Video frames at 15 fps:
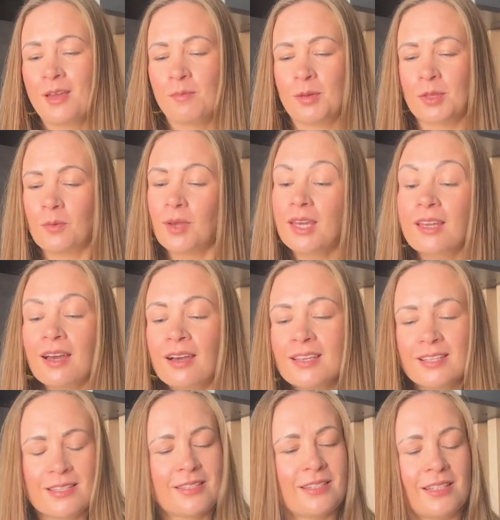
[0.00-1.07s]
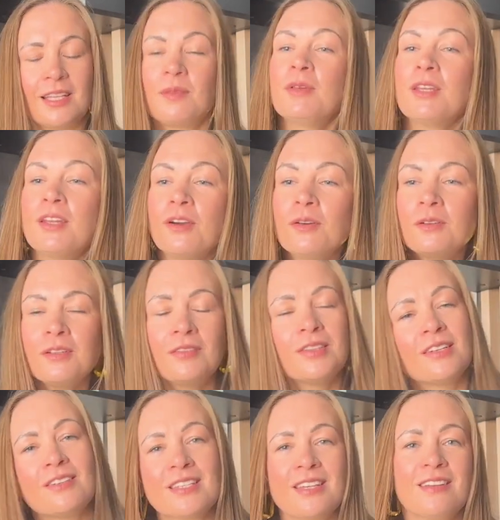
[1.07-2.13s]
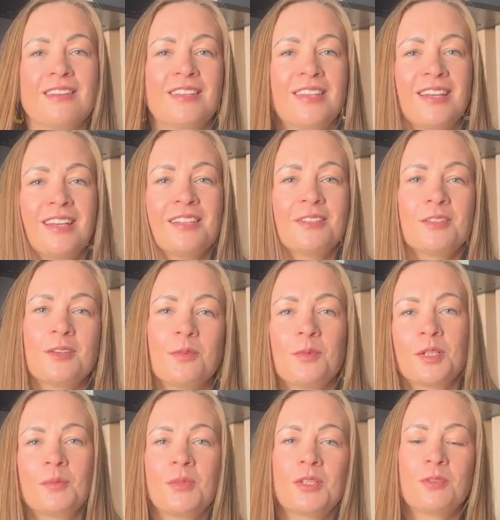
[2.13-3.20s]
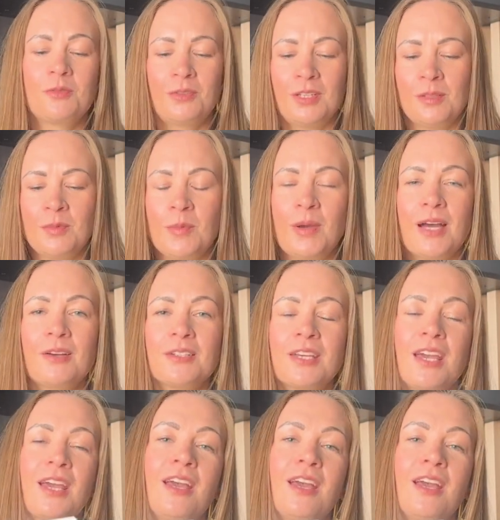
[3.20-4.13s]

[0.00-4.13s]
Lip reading: By the way, guys, let me know if there is anything else you want me to film about.